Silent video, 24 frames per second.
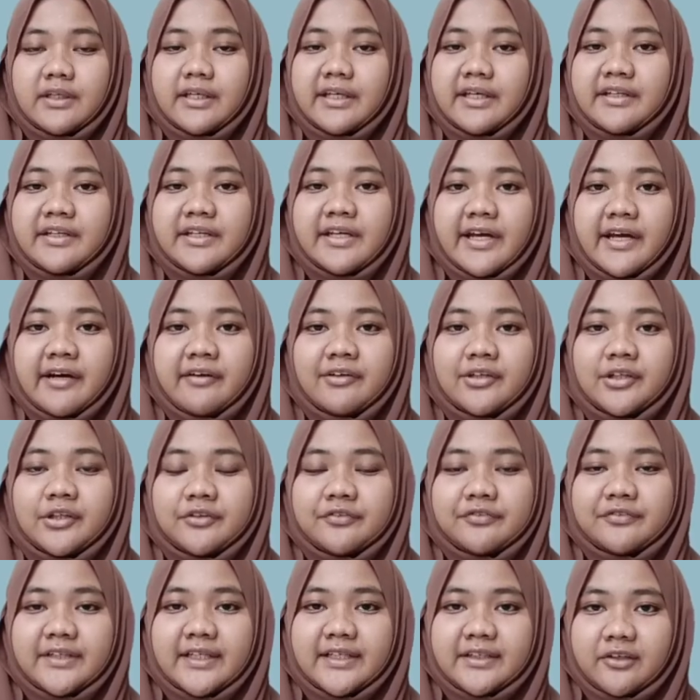In the era
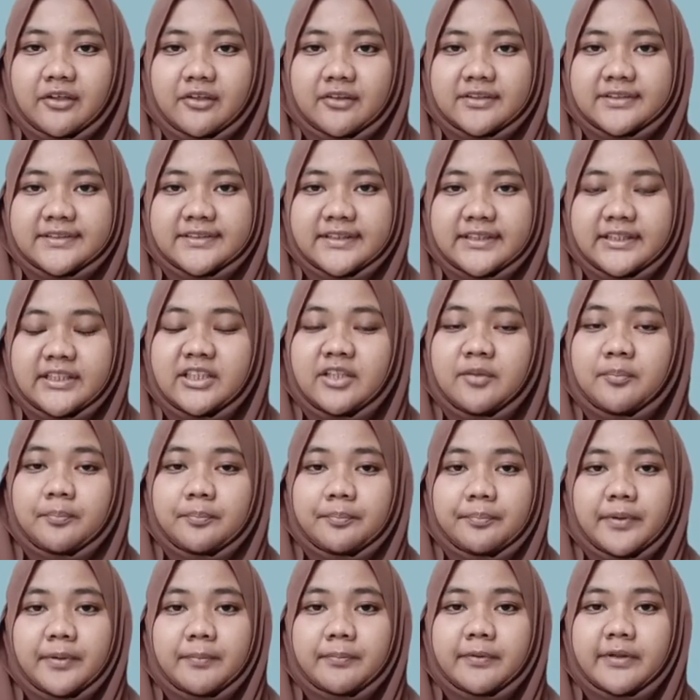of technology,
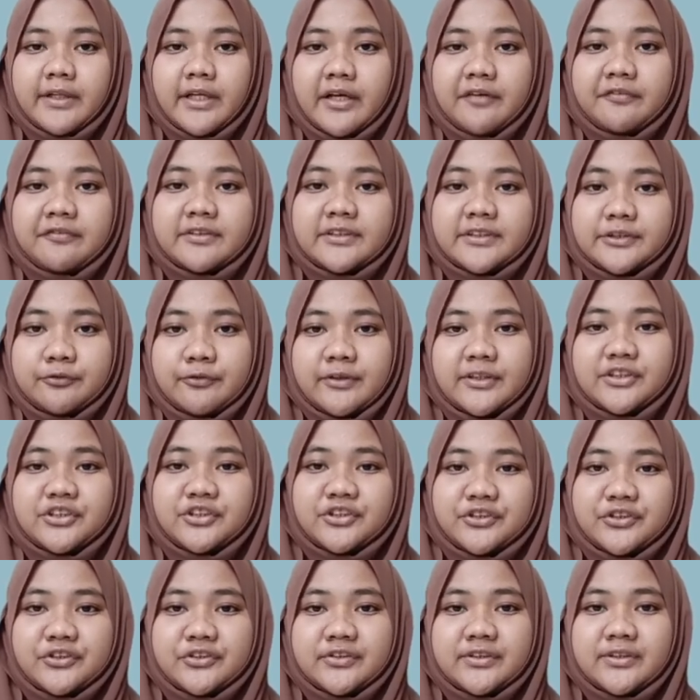people have
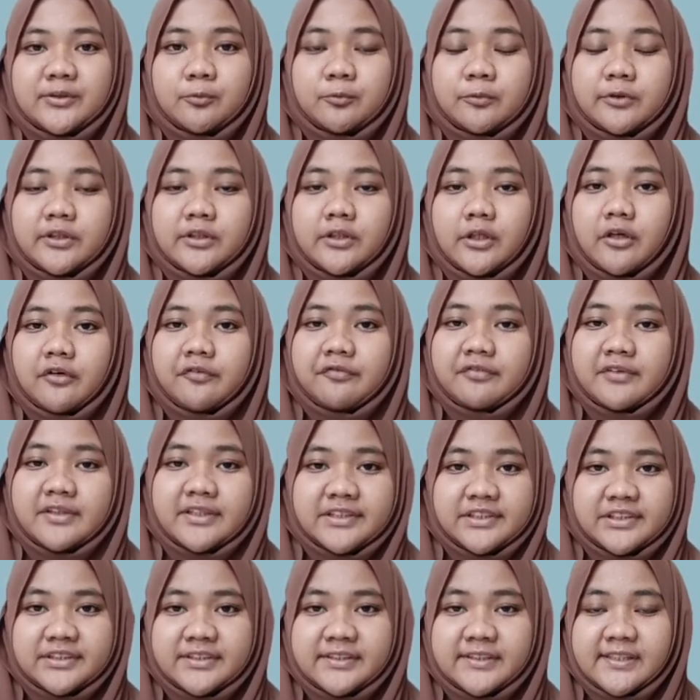switched to the world of
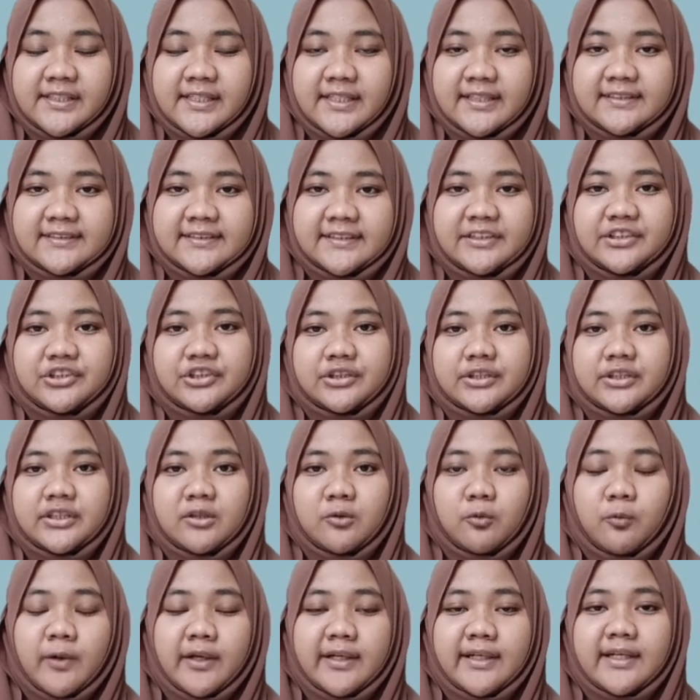digitalization
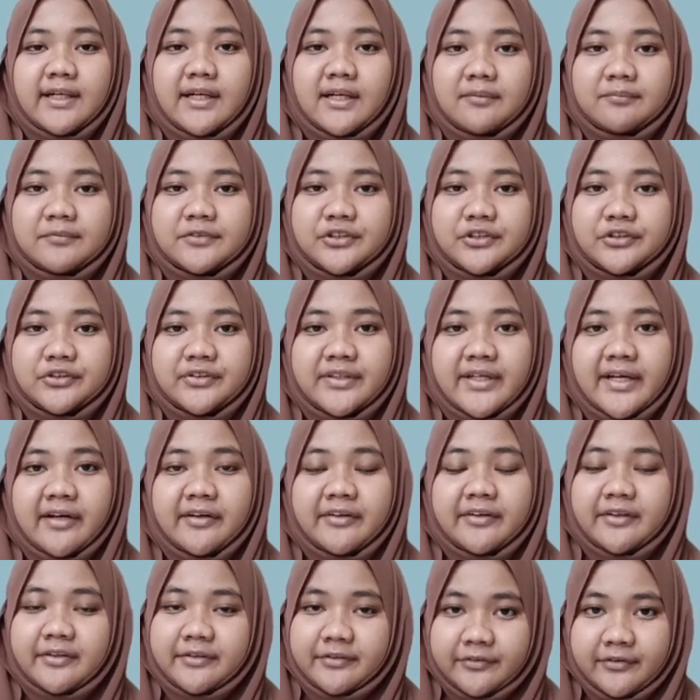when it comes to their
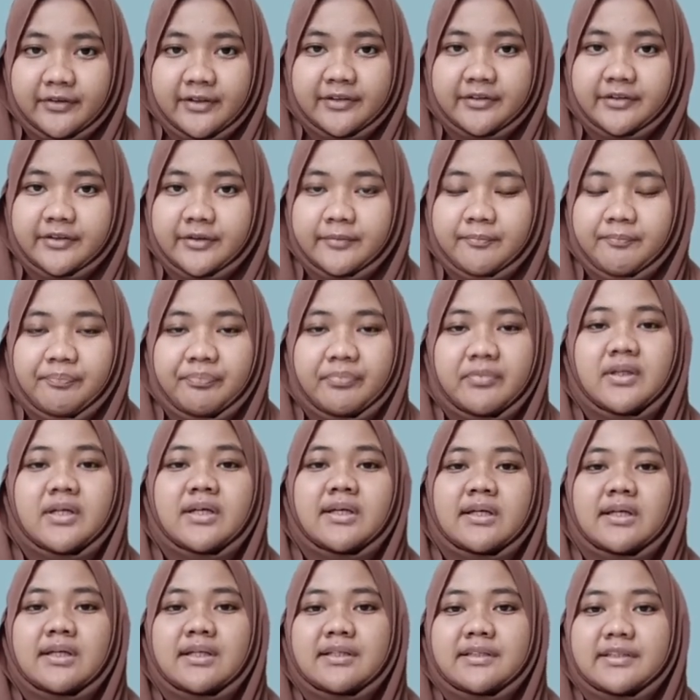career.
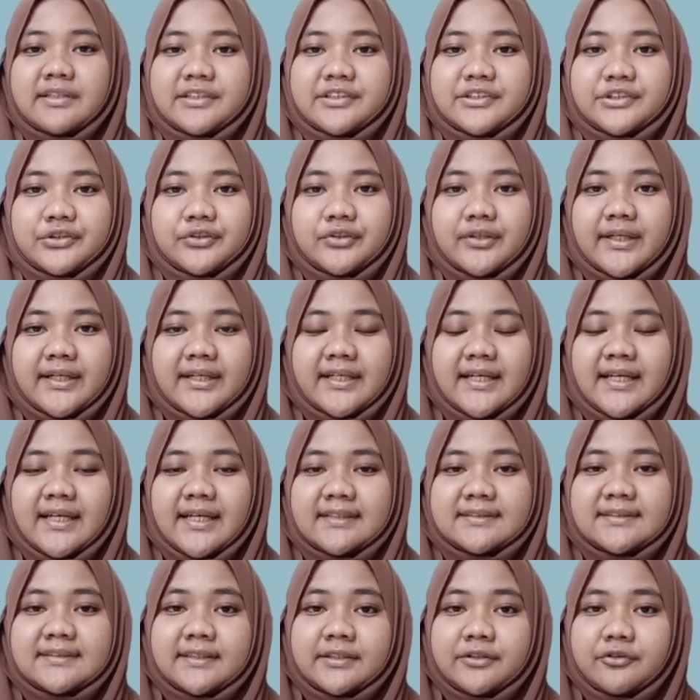This trend
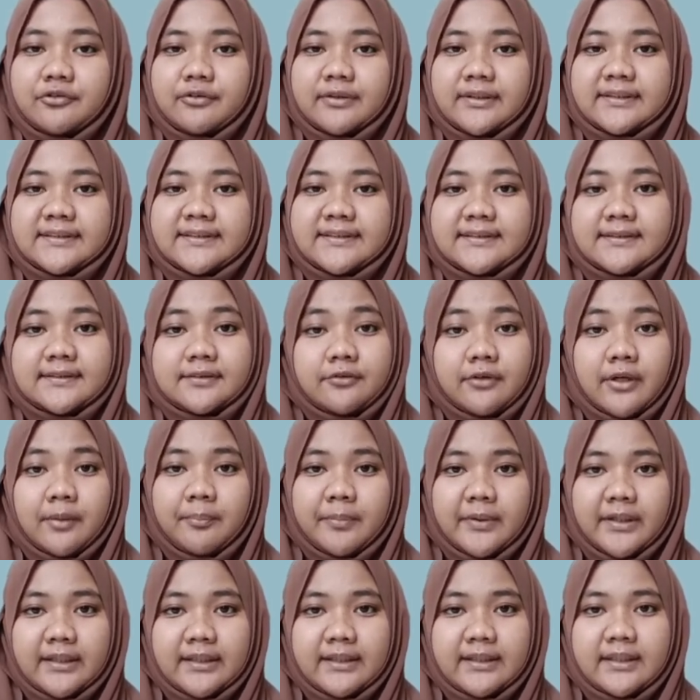has increased
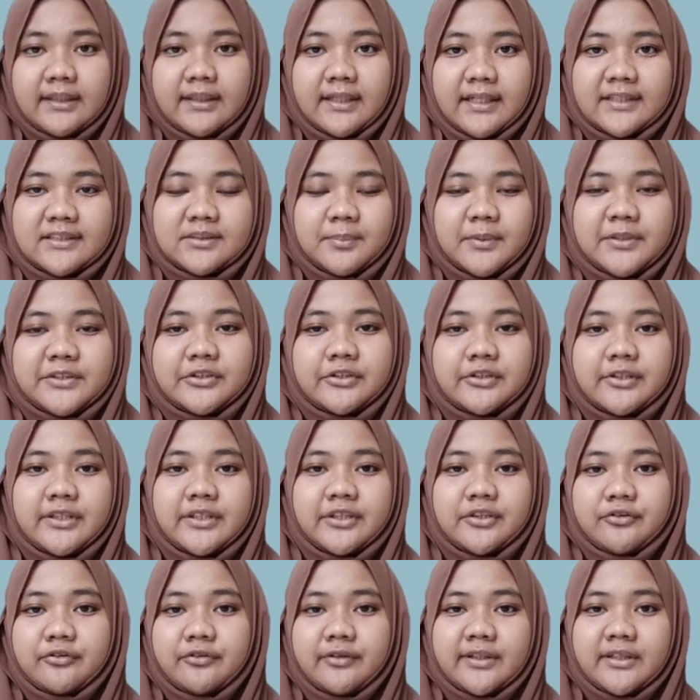rapidly, especially
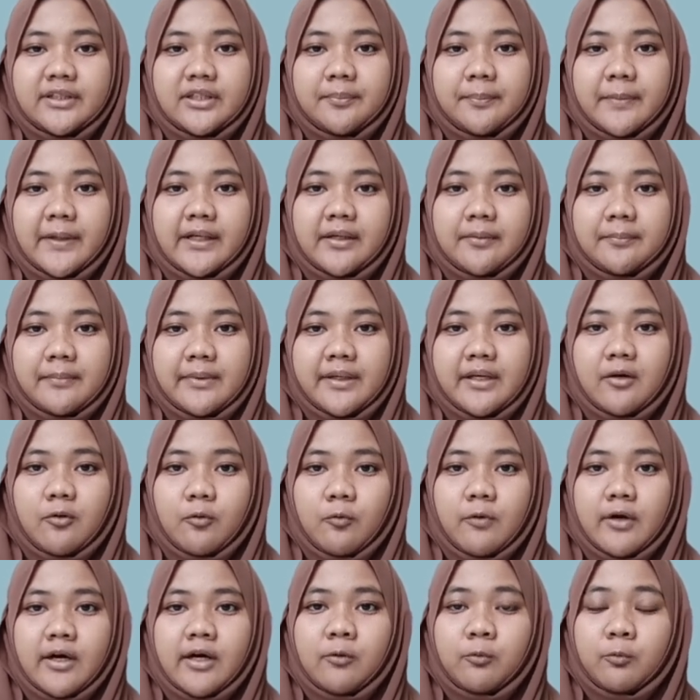during the pandemic
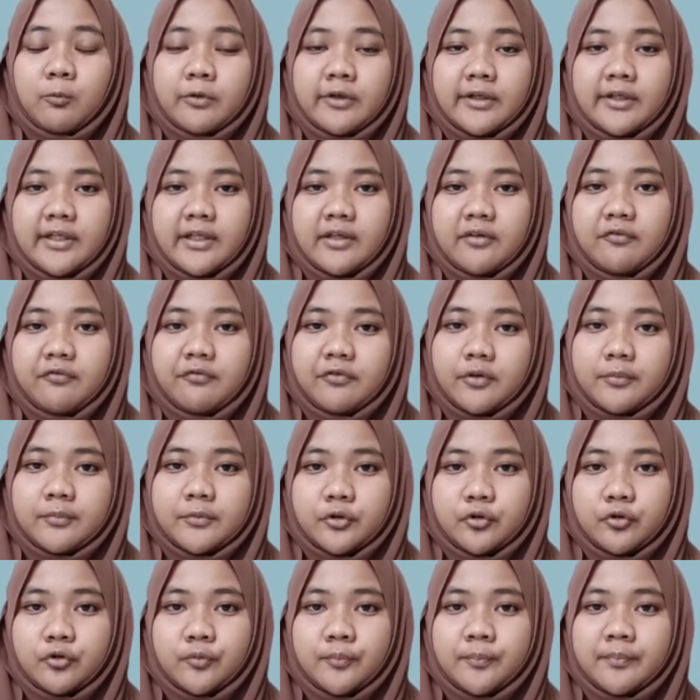where working from
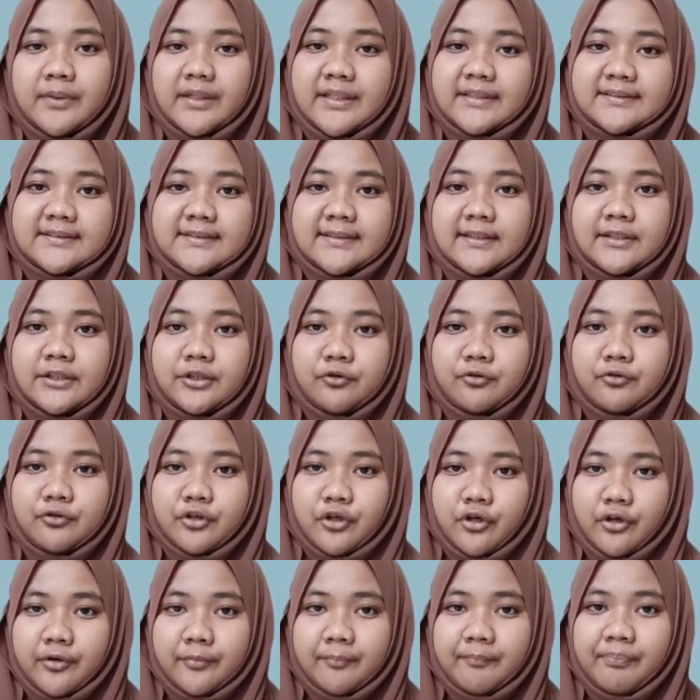home is the new
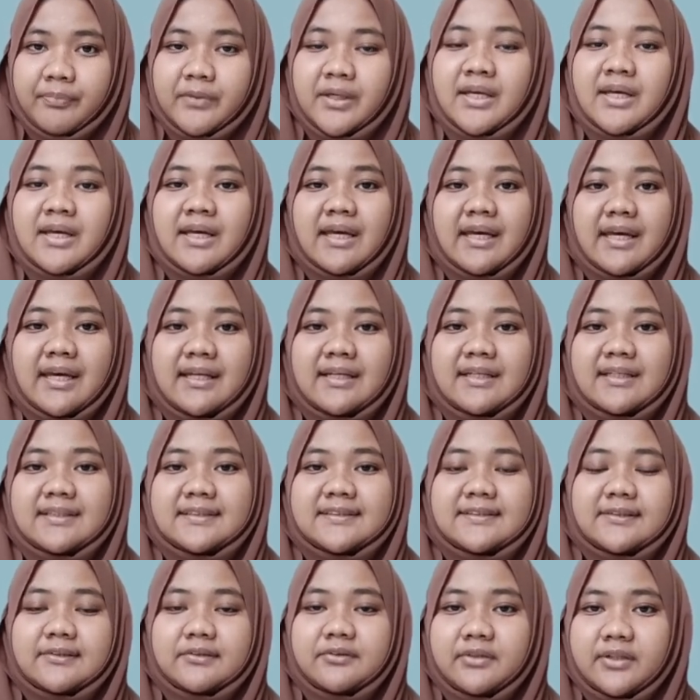norm and
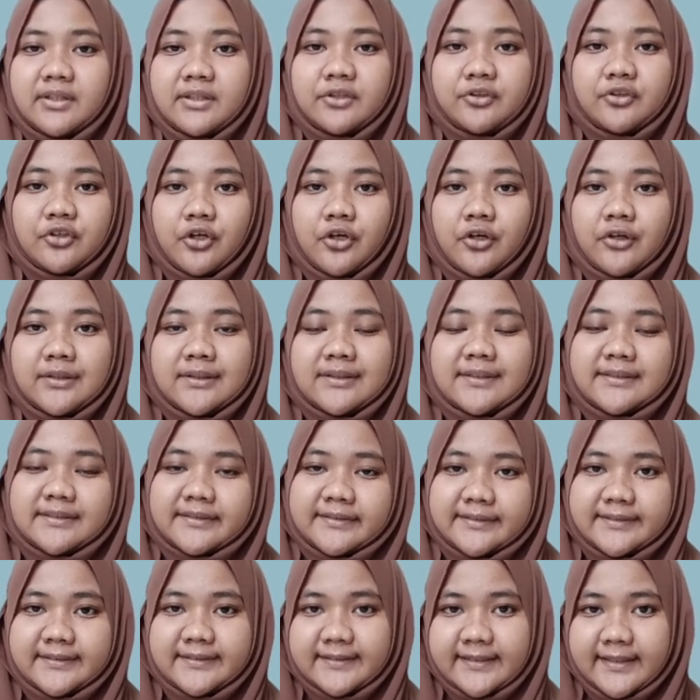is continued on till
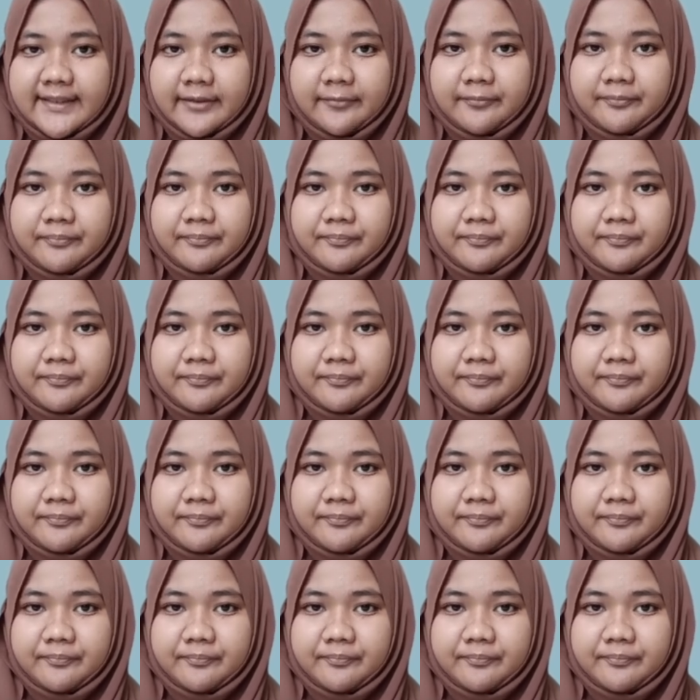this day.